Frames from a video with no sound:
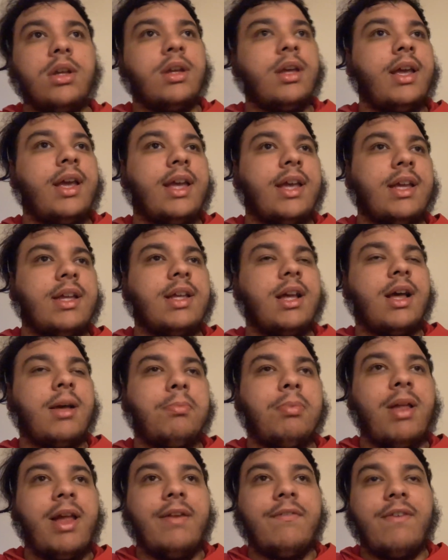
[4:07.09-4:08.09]
He
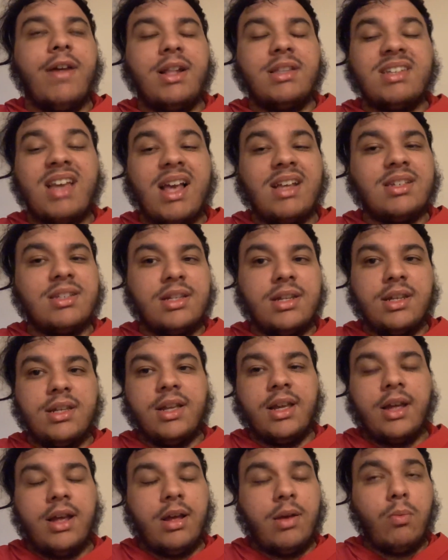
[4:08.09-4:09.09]
played fantastic
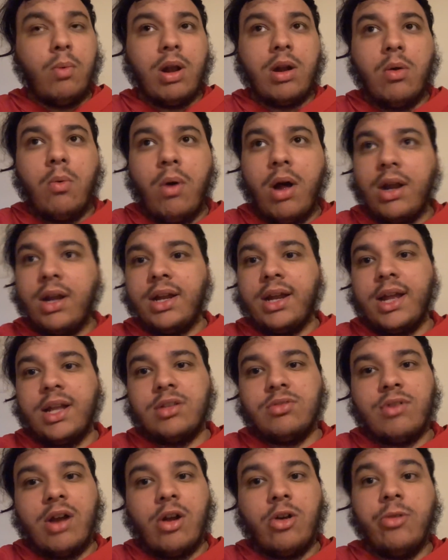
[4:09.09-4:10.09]
1-on-1
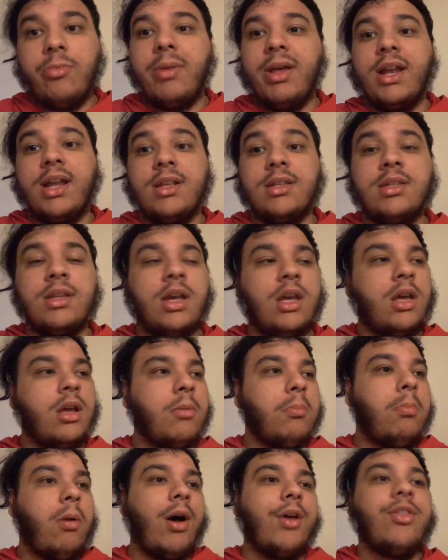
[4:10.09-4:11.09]
against Raul Jimenez.
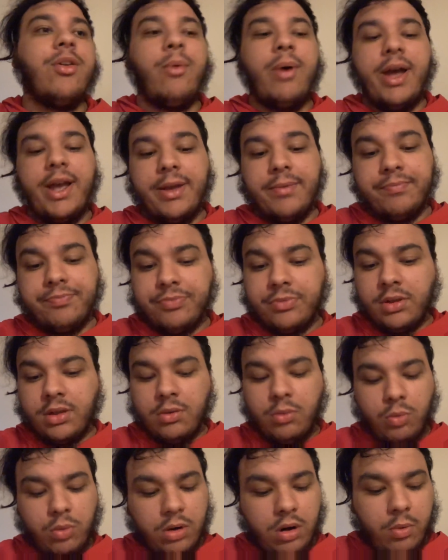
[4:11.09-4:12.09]
By the way,
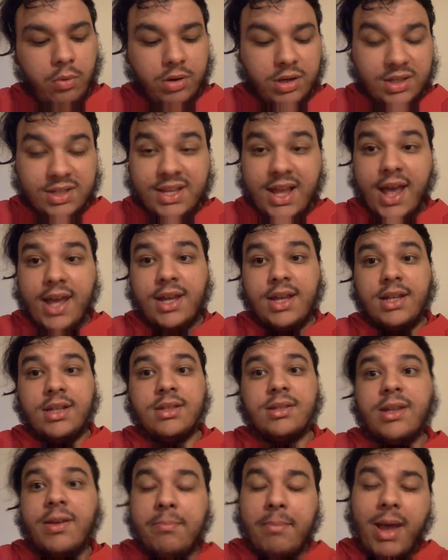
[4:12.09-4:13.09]
what I want to say
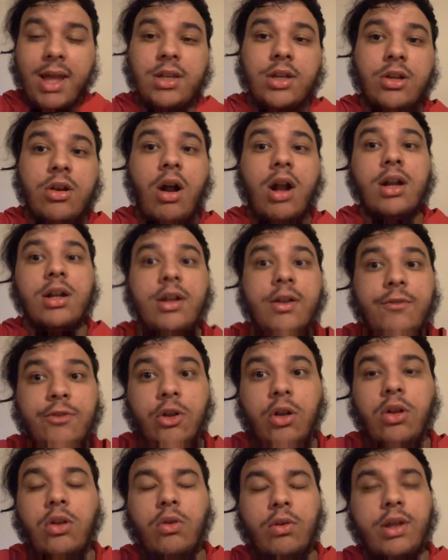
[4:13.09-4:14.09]
is, Man United, if
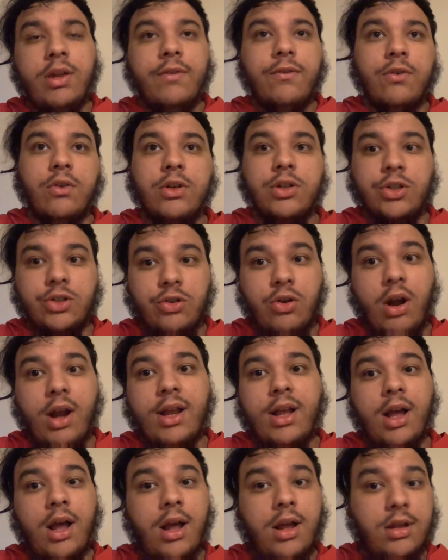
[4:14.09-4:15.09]
you're looking for a
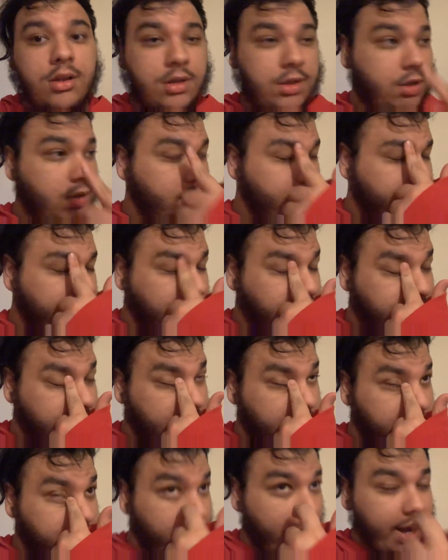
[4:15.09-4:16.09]
striker that's going
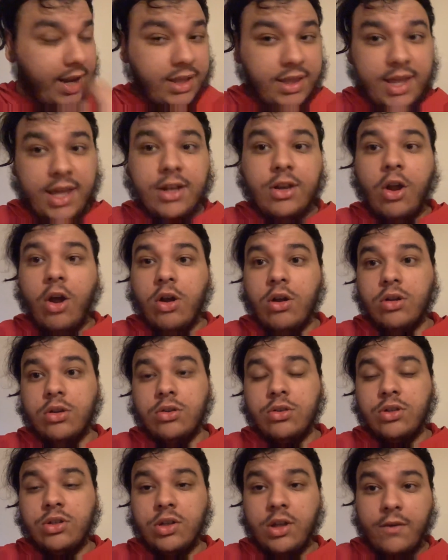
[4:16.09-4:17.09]
to break their
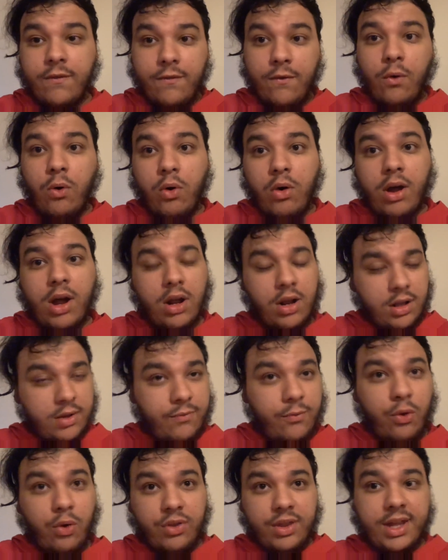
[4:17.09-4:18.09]
nose
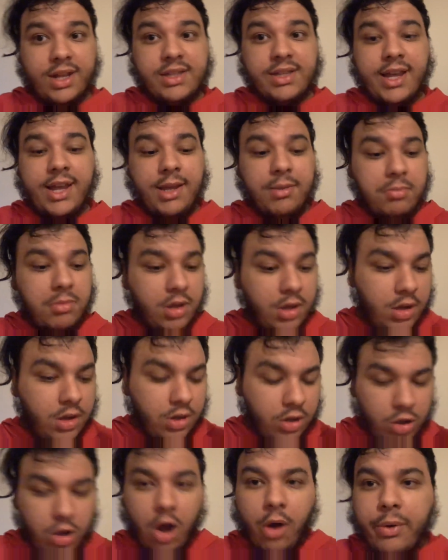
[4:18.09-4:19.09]
for their team,
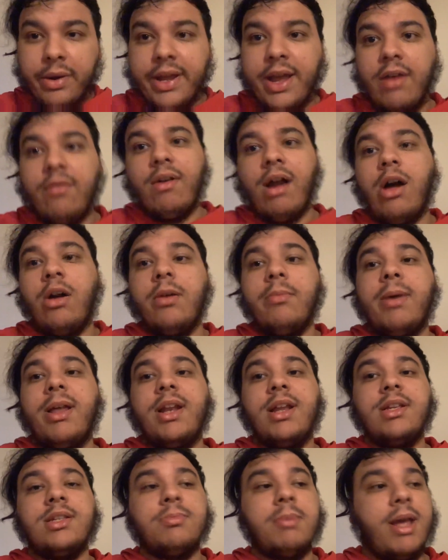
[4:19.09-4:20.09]
go and get Raul
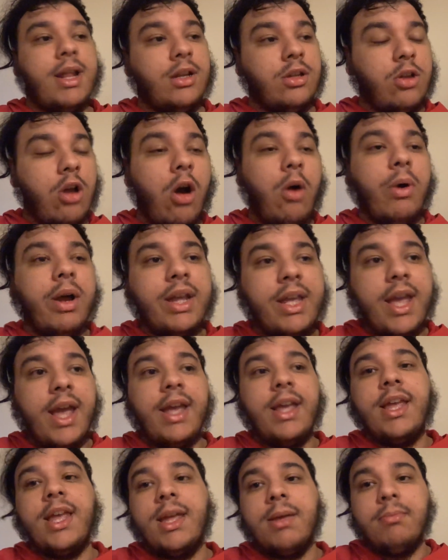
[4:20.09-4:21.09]
Jimenez, man. Go and
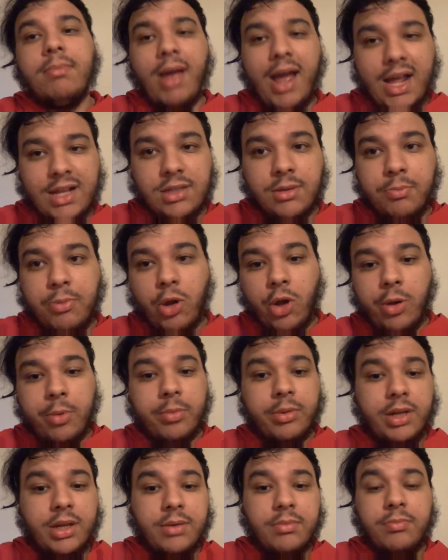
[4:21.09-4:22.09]
get him as a
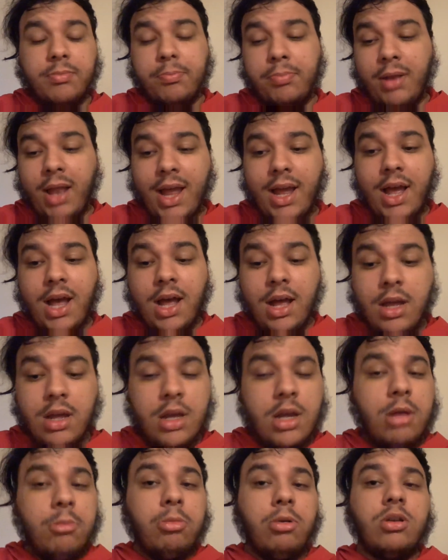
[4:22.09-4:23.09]
permanent player,
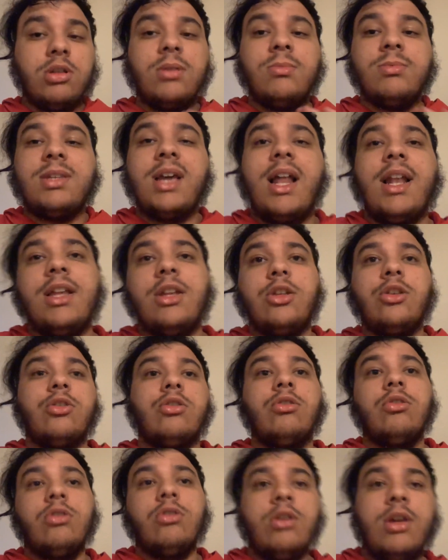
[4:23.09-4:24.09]
because I'm telling
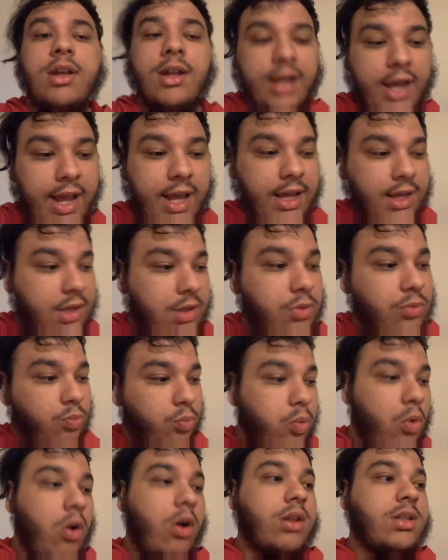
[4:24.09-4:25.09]
you, he
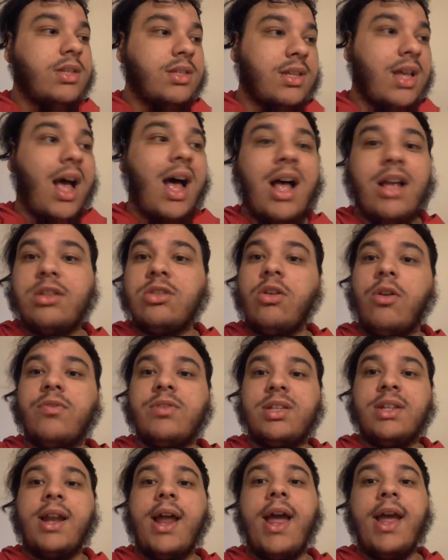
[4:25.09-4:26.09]
worked his ass off
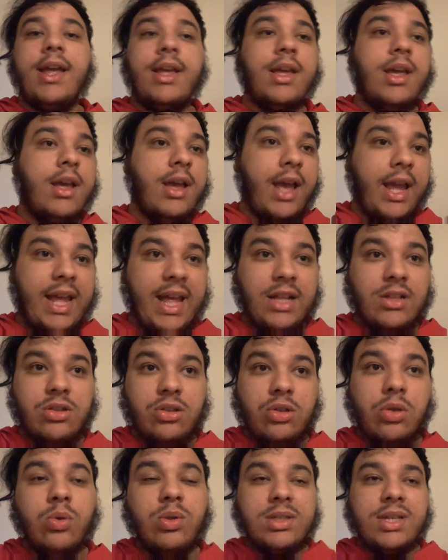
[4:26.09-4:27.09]
today against
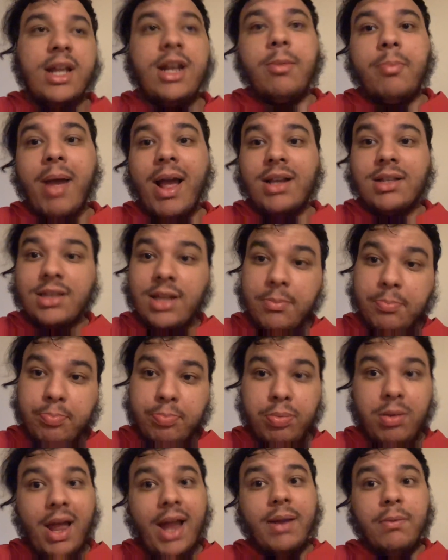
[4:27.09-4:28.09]
two centre-backs that
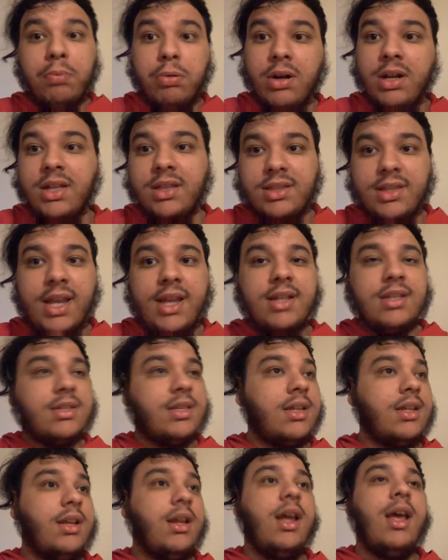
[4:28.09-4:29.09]
played pretty
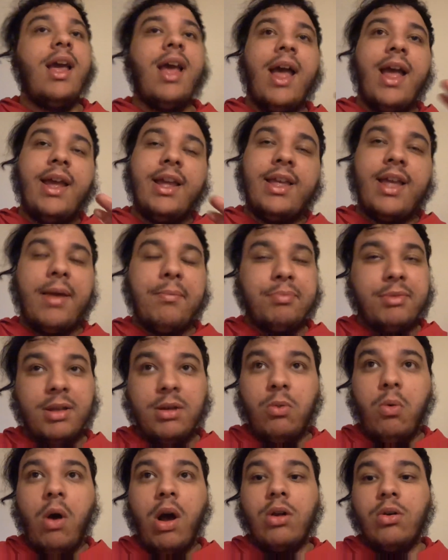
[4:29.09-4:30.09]
decent. He kept in
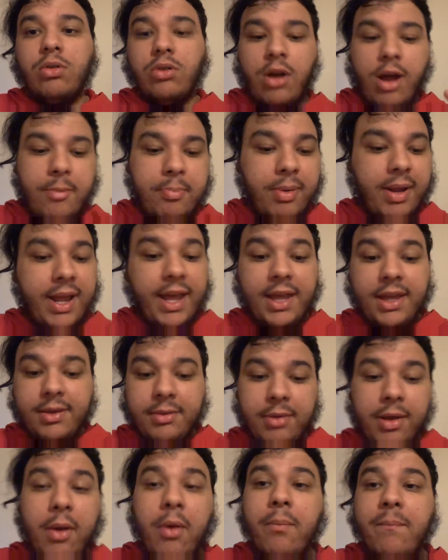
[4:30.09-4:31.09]
quiet all night, but
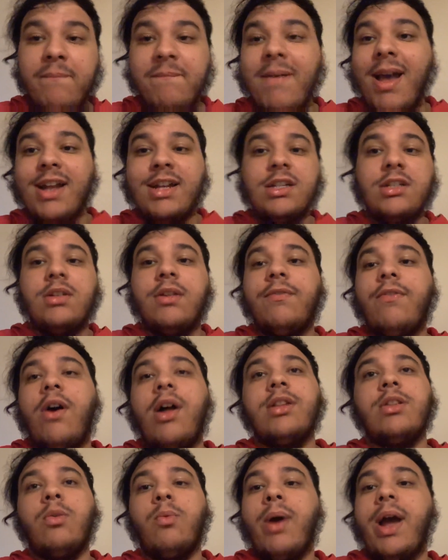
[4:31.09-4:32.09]
he managed to
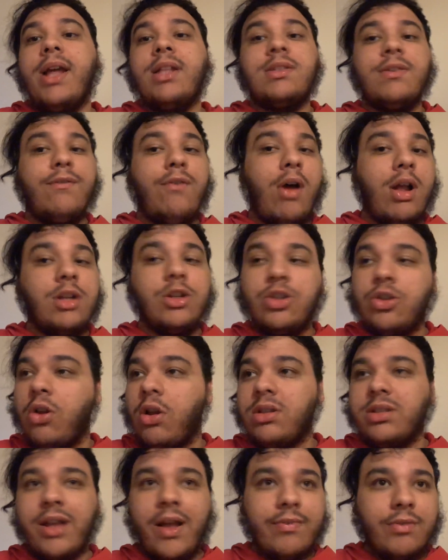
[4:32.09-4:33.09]
find a way to find
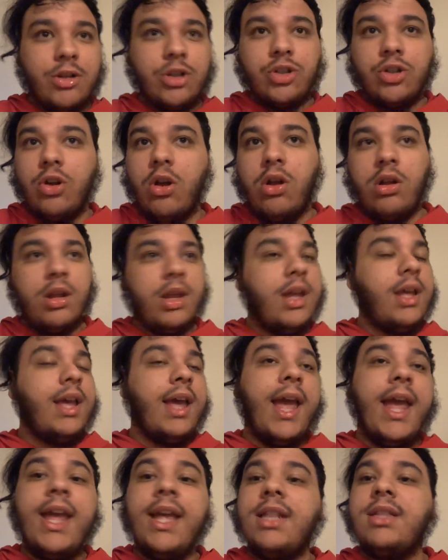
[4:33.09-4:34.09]
shots after shot.
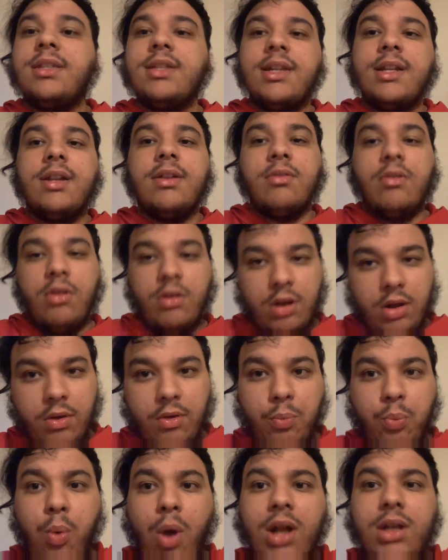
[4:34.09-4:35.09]
He did
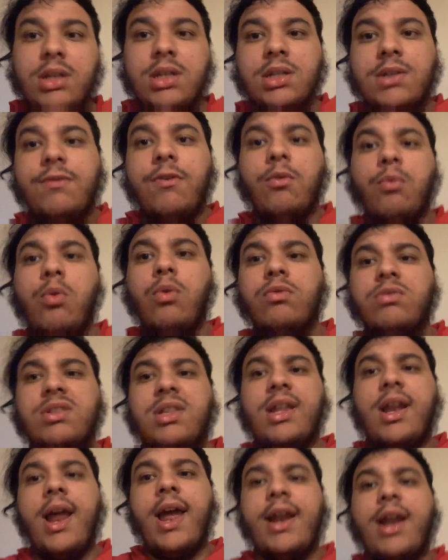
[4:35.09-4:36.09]
wonders for Wolves
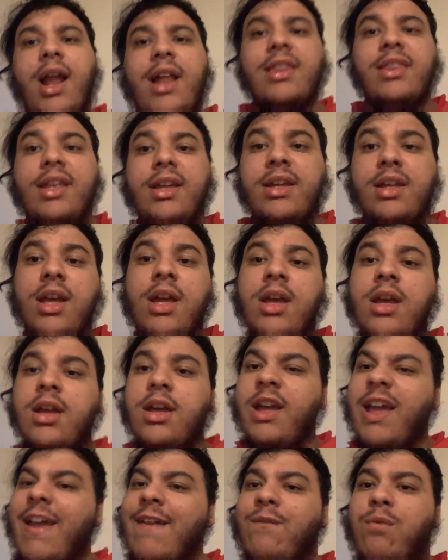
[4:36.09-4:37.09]
today, and I think
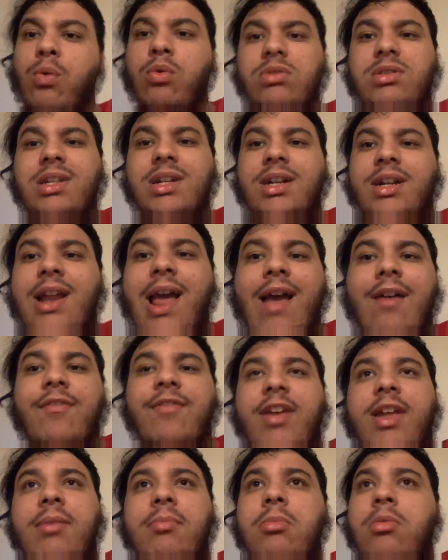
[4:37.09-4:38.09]
if Wolves didn't have
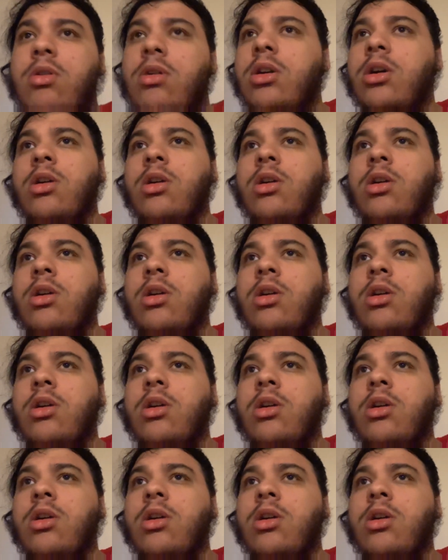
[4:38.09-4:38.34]
him,